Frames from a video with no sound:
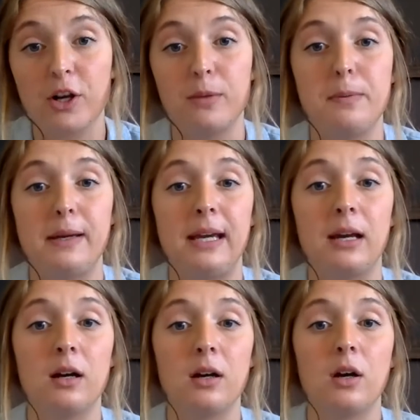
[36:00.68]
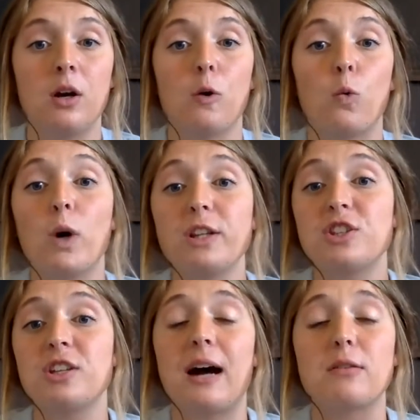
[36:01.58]
could be, what
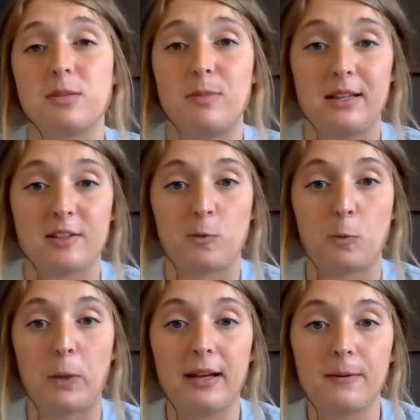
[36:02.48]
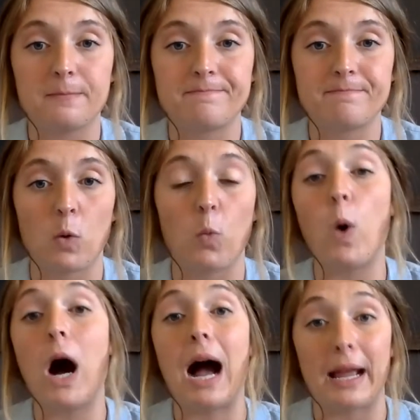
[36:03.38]
stood out to me this week?
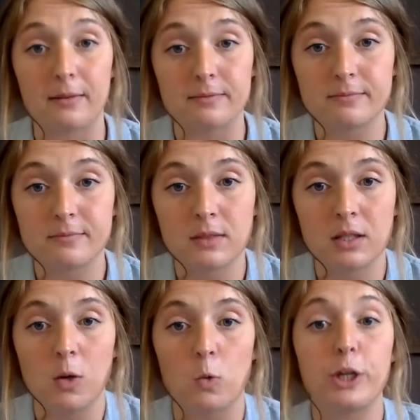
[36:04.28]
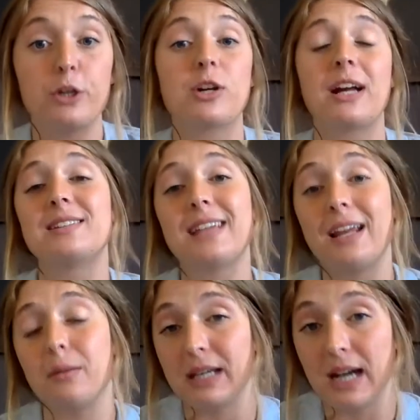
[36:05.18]
Why? What are you trying to say
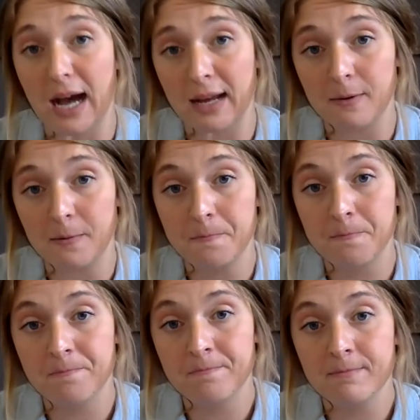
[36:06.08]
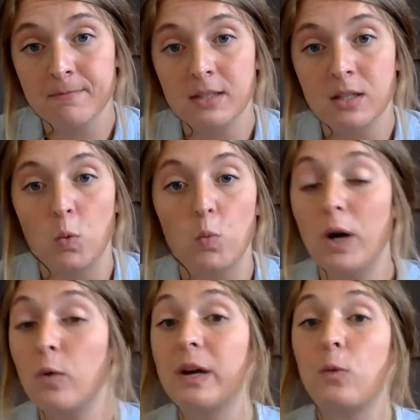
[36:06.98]
to me, God?
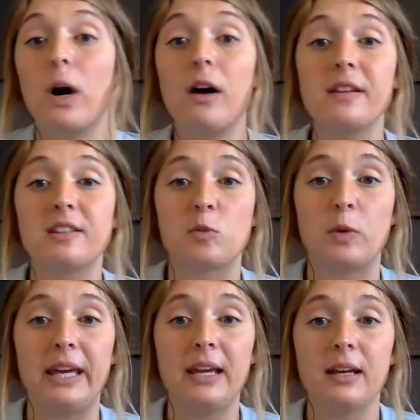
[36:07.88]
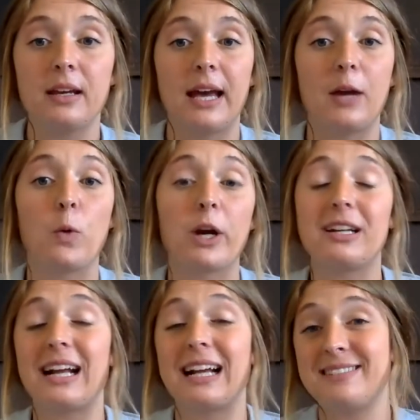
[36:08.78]
What went well this week and where
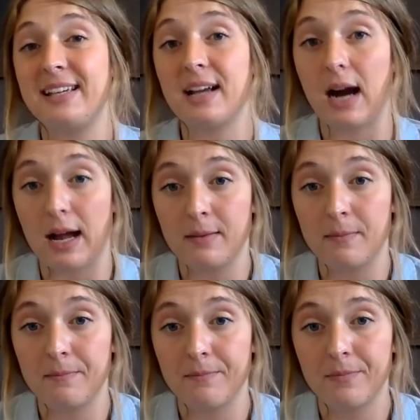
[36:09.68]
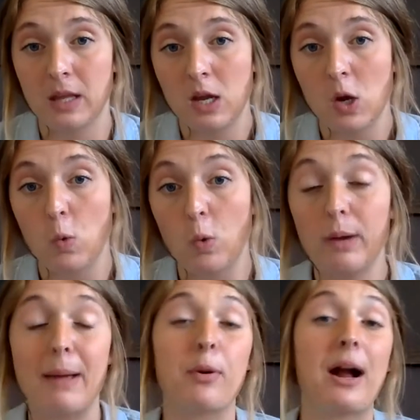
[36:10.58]
did I see God? What am
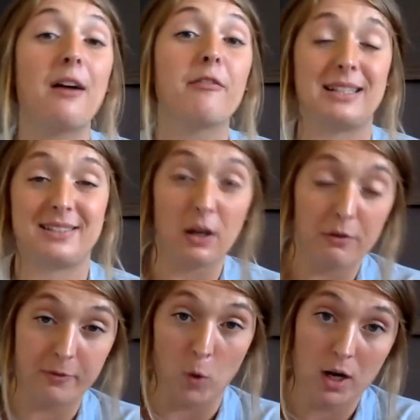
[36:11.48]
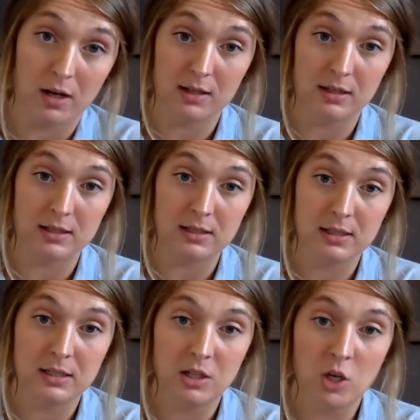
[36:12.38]
I proud of myself for?
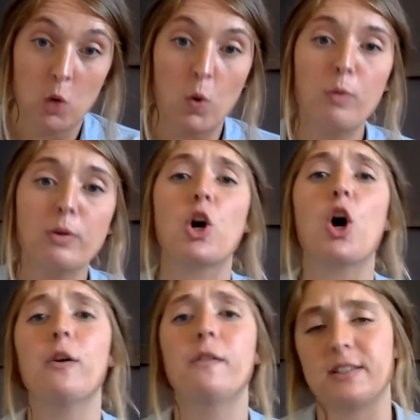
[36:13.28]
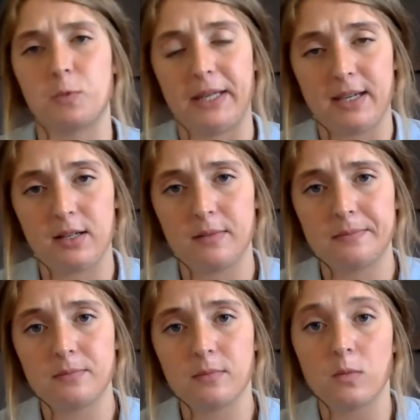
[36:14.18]
What was hard this week?
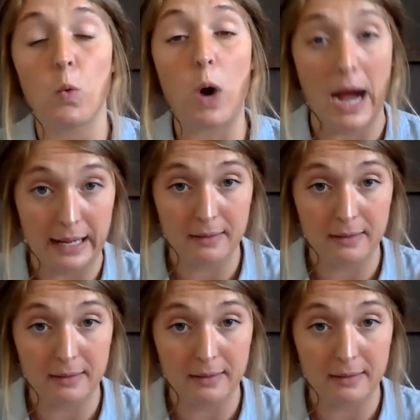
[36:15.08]
Why?